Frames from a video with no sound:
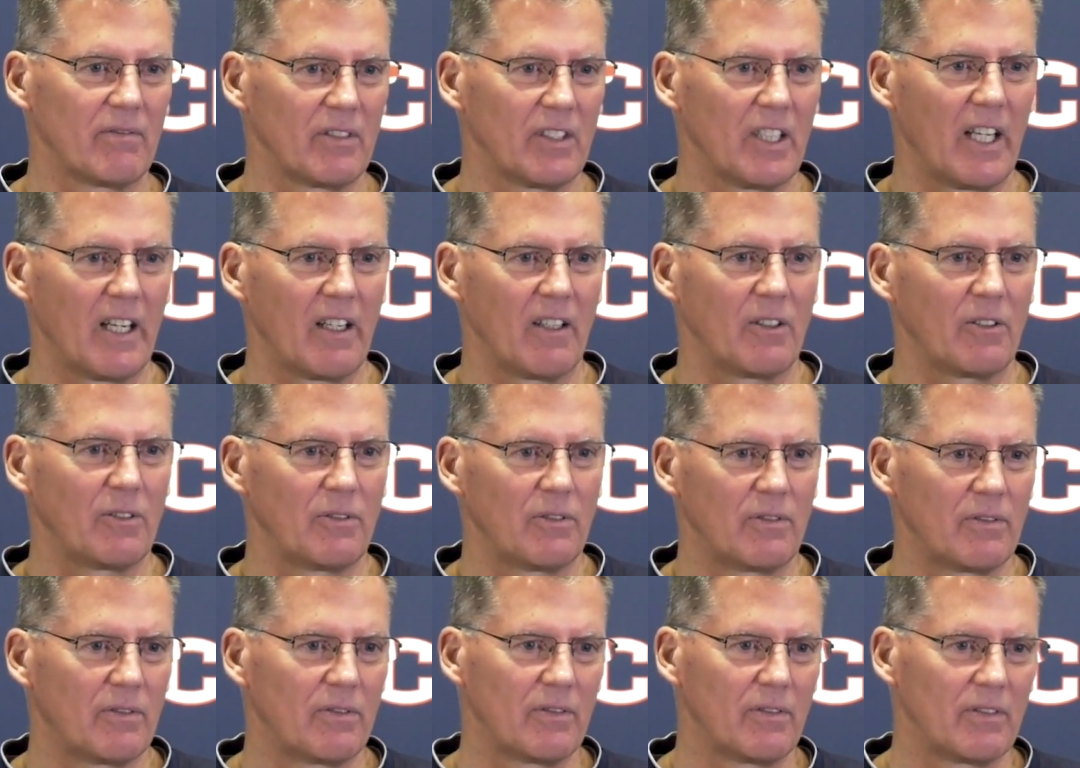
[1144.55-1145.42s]
you know,
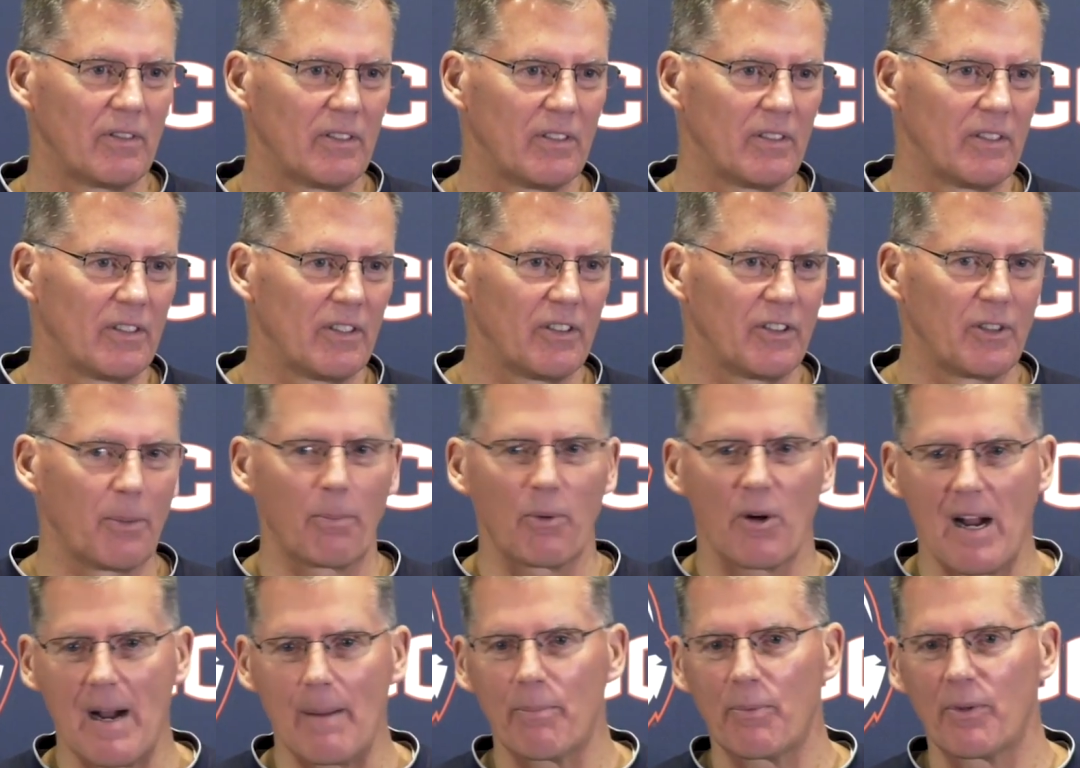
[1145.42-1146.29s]
the
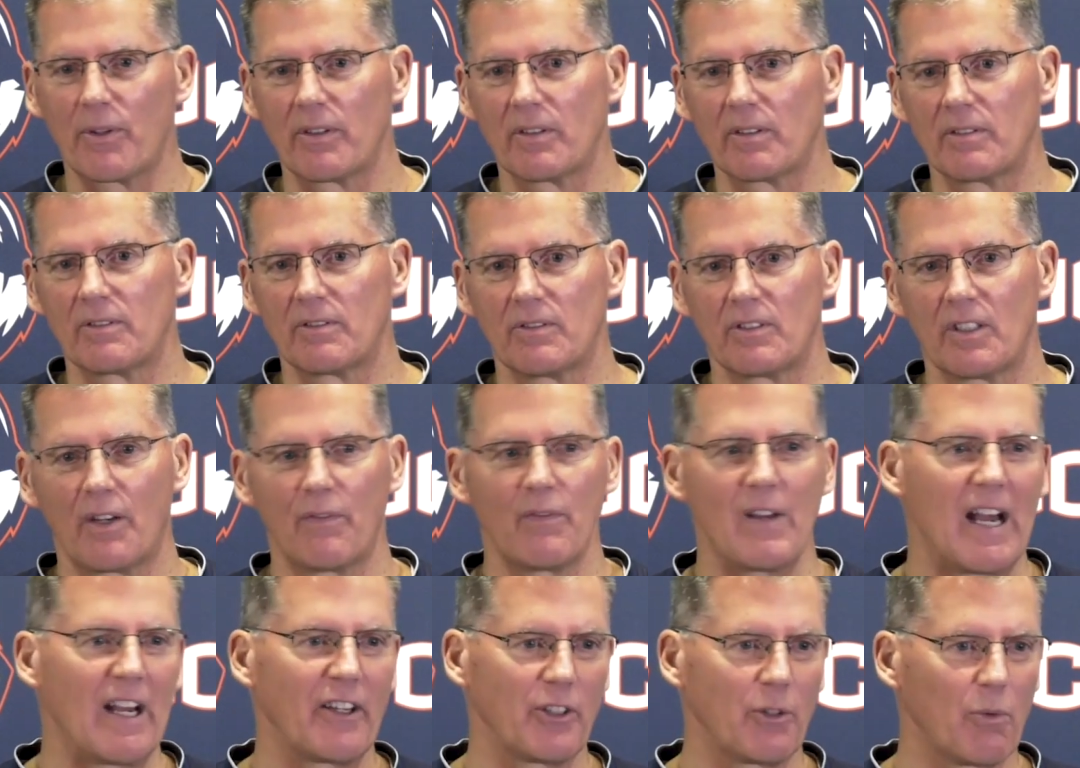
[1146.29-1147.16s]
proper
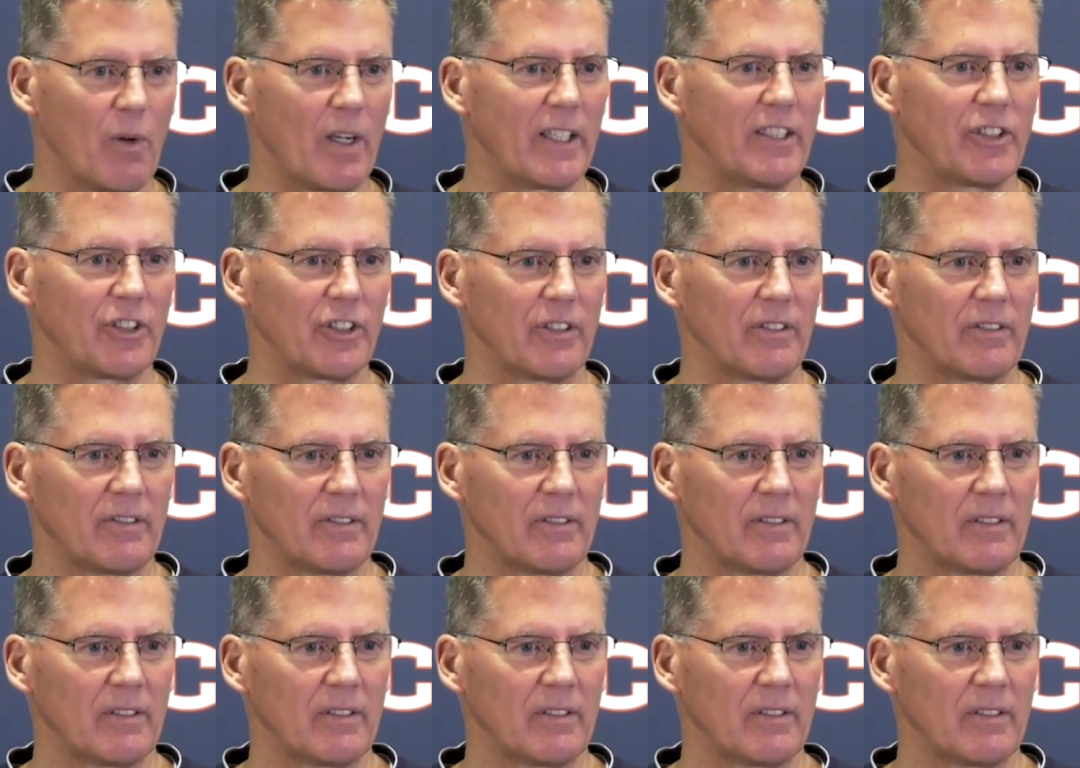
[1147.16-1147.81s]
evaluation.